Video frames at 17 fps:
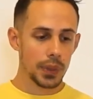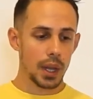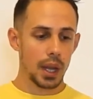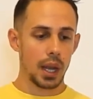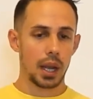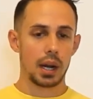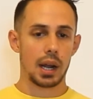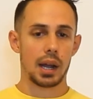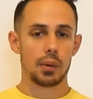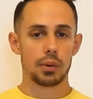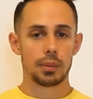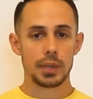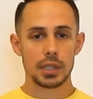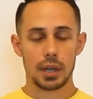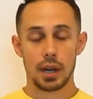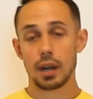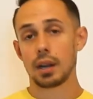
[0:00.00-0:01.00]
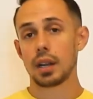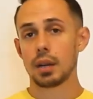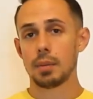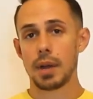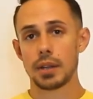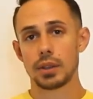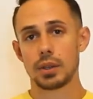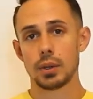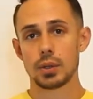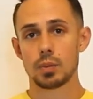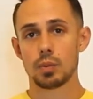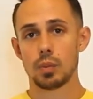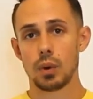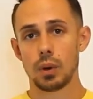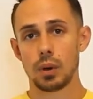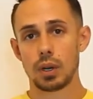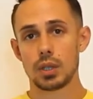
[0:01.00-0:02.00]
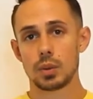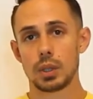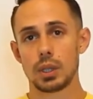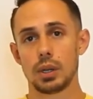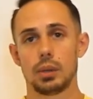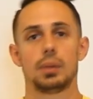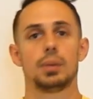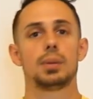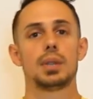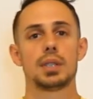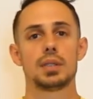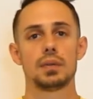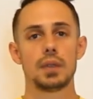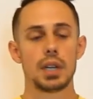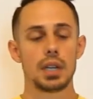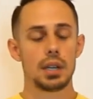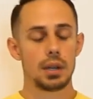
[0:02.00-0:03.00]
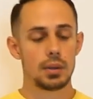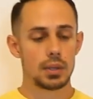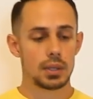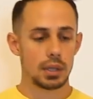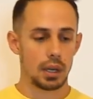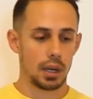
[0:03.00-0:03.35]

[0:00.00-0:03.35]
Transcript: and I will be talking about those more as we go through these videos.